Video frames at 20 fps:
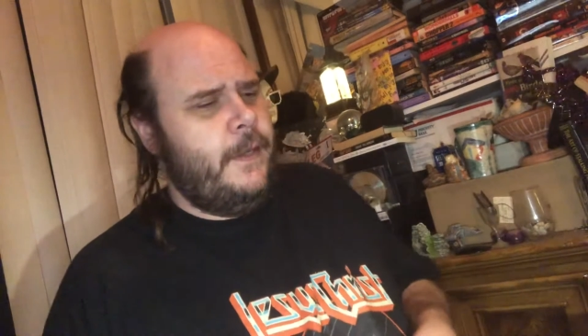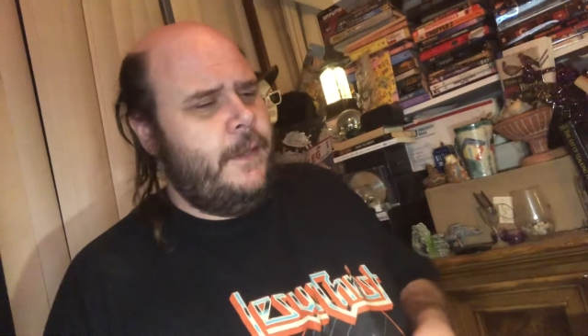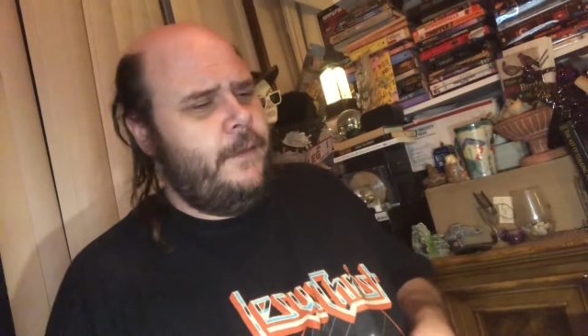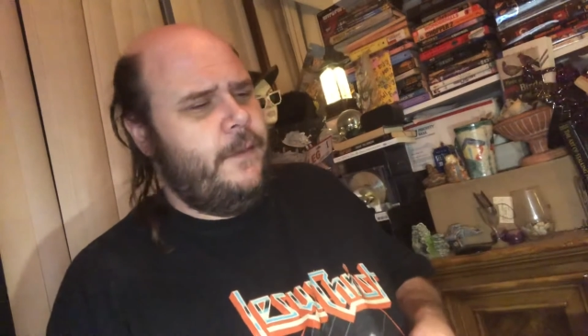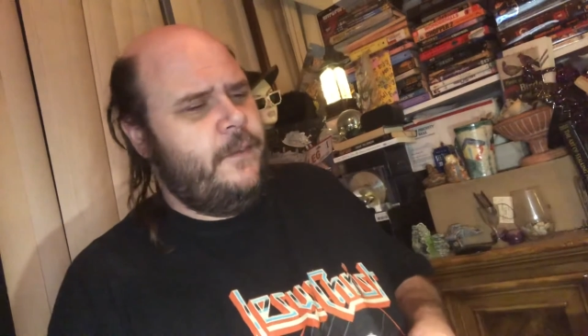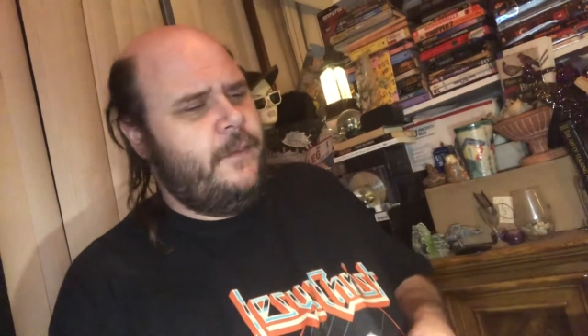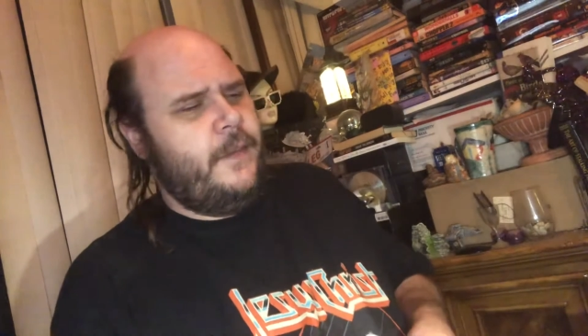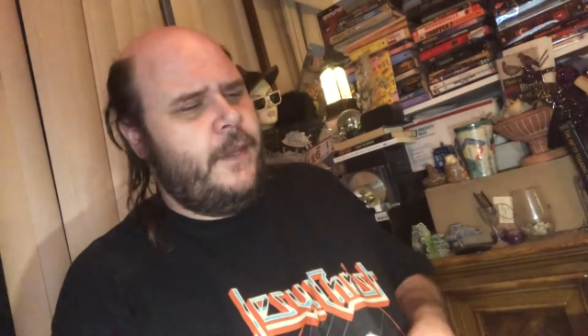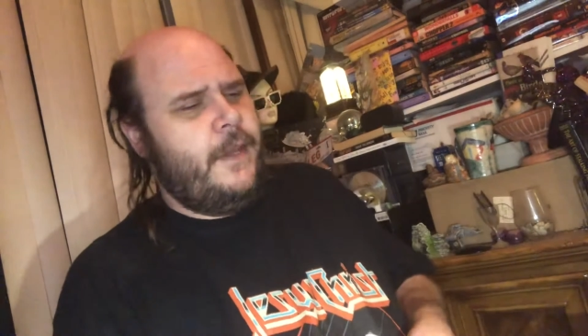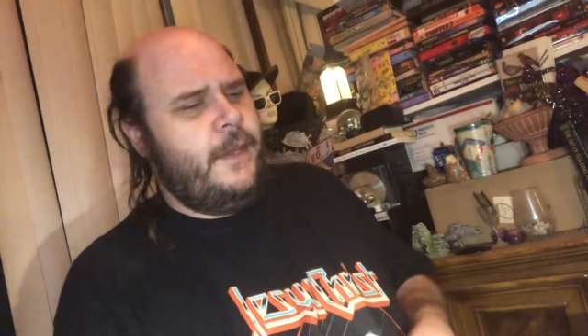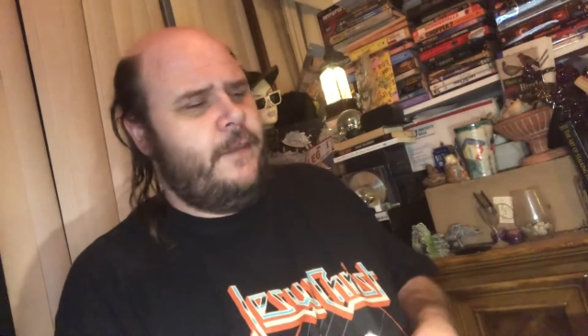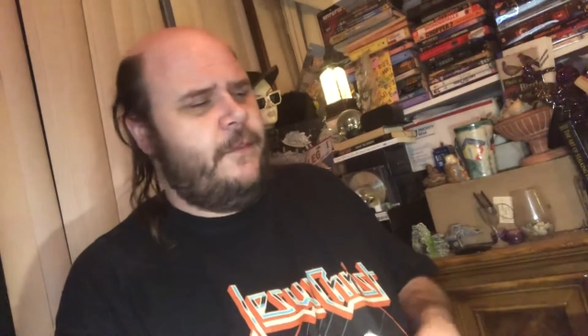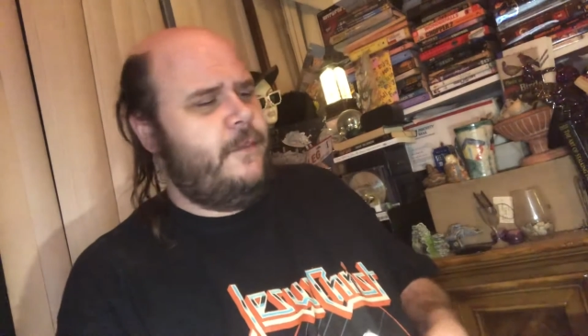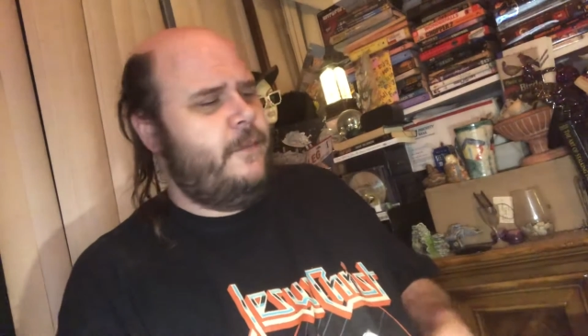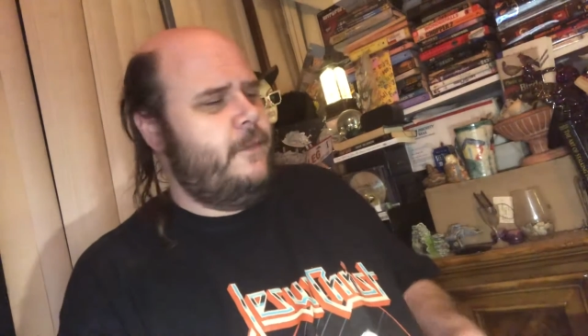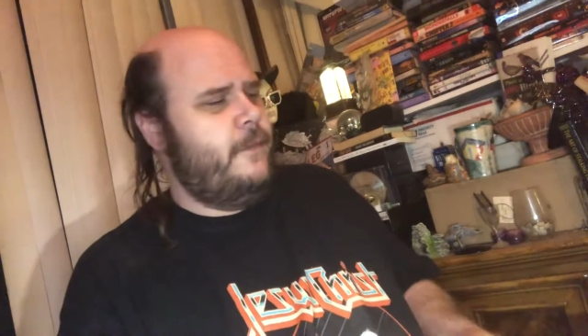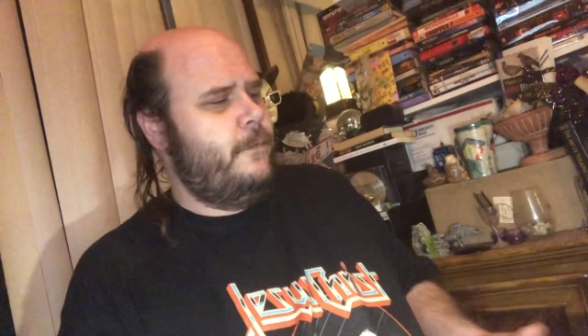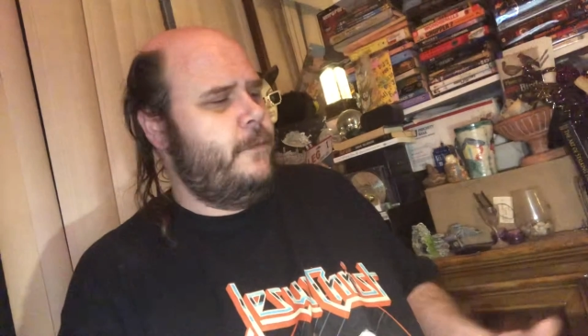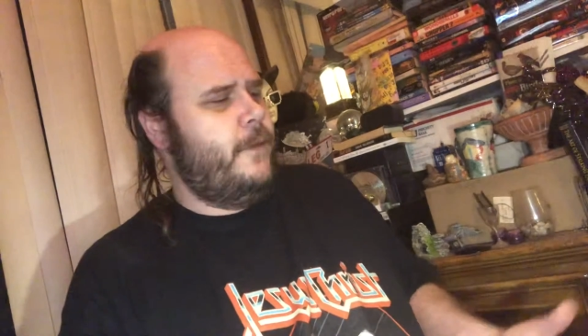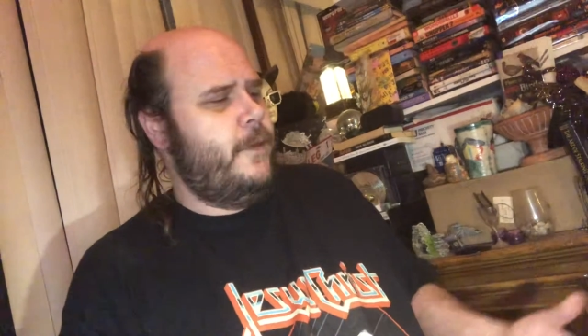In this
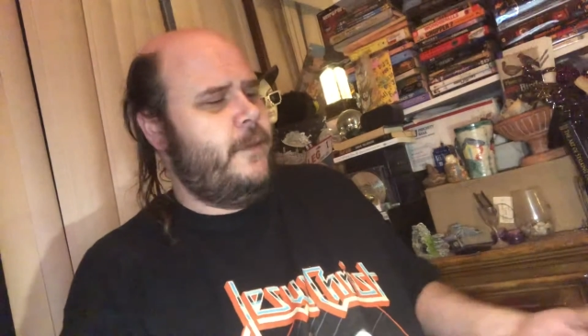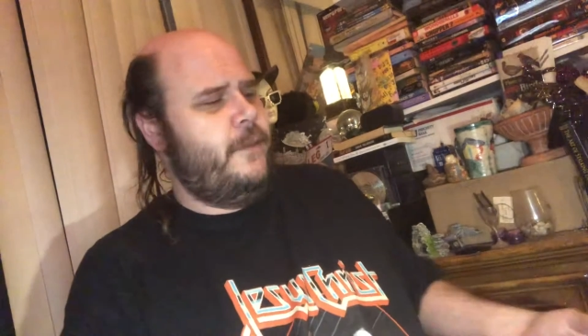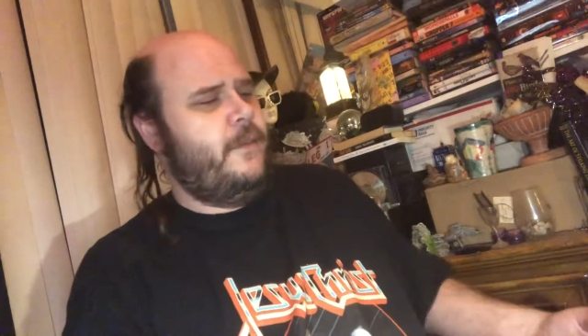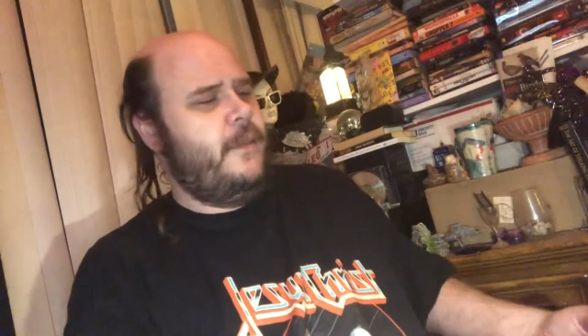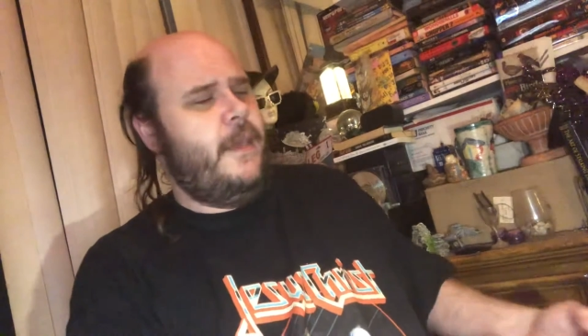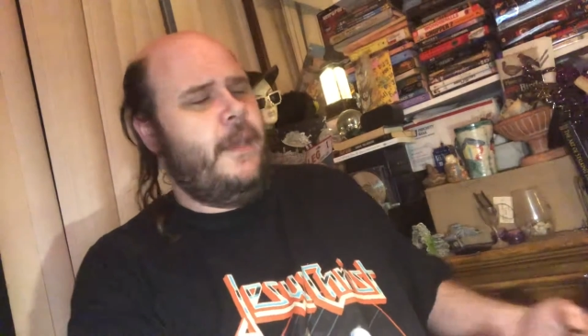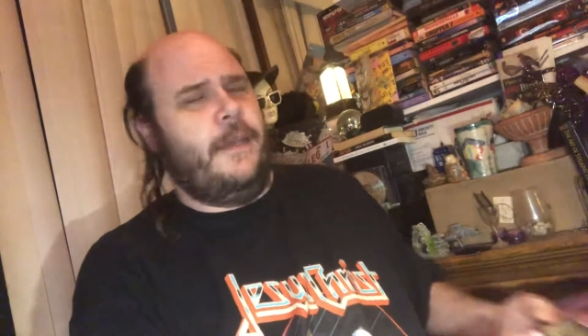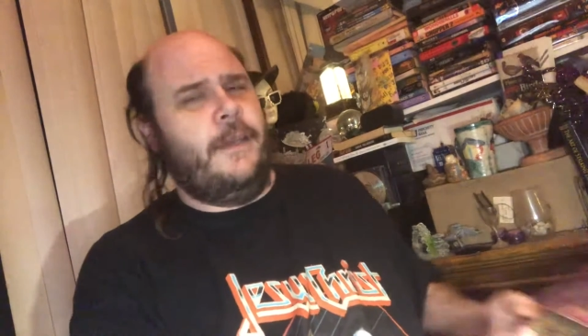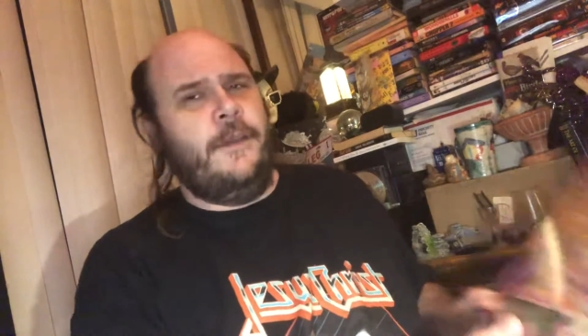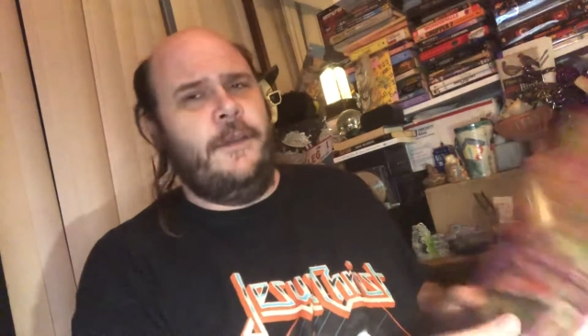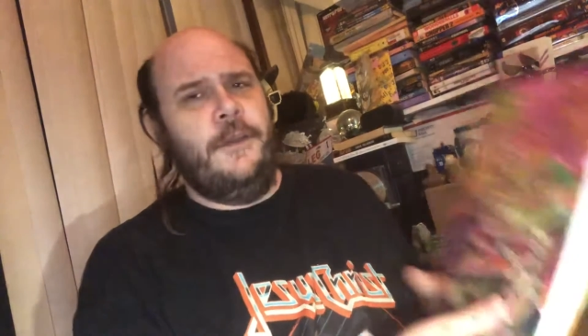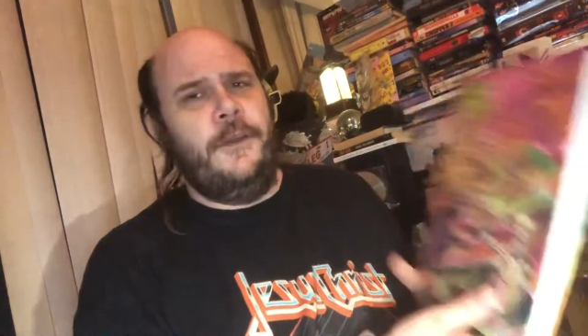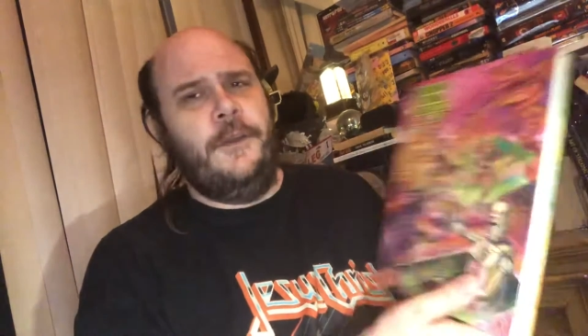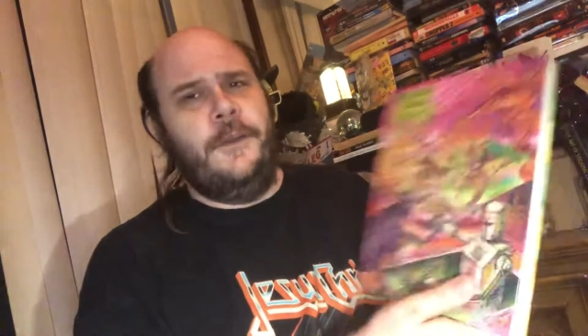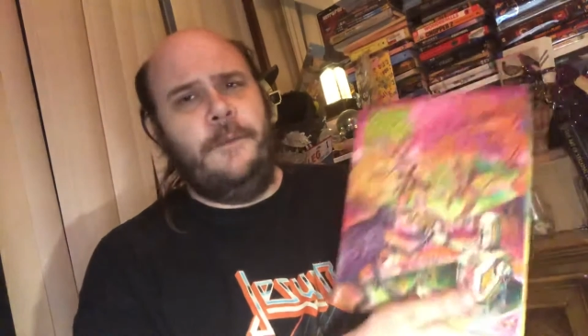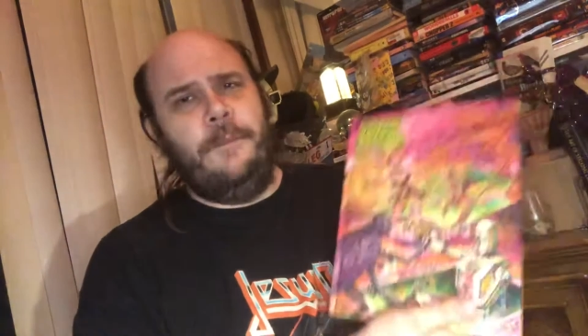case, we're going to take